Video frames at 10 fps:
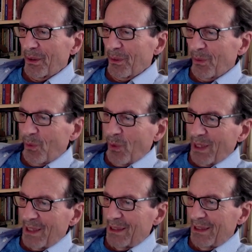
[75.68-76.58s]

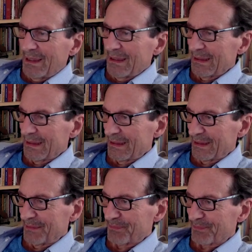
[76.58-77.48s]
Well,
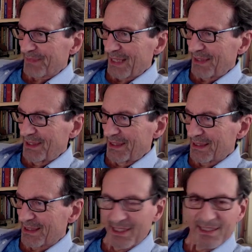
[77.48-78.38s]
um, I think
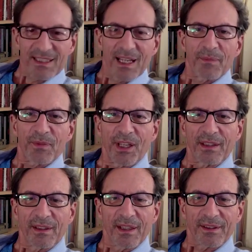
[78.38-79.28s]
it's the same
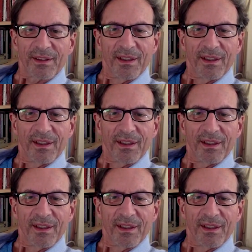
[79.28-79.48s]
thing that